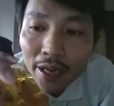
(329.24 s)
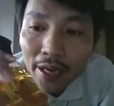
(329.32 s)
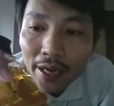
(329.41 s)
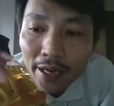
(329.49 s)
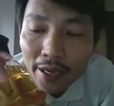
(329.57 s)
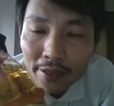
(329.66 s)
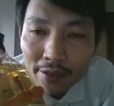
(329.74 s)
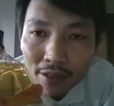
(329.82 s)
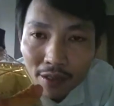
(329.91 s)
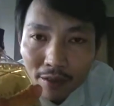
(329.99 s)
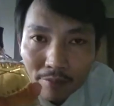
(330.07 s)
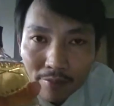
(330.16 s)
And
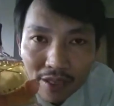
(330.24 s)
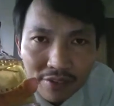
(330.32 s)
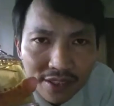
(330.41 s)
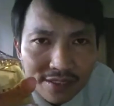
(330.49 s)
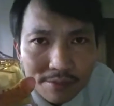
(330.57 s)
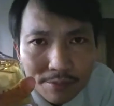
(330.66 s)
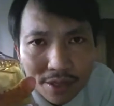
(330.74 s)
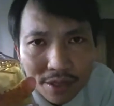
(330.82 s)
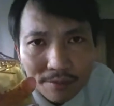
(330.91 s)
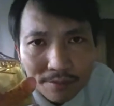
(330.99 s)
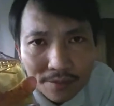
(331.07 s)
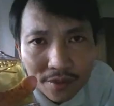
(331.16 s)
having smelled